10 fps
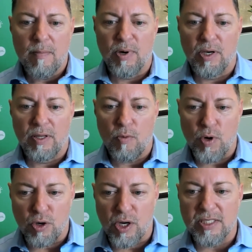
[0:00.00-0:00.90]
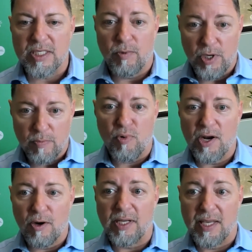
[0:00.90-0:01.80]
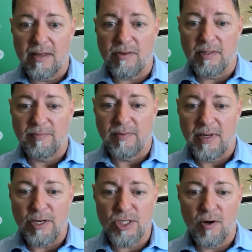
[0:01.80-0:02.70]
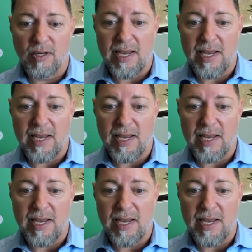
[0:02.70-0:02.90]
But when you bring it all together, you start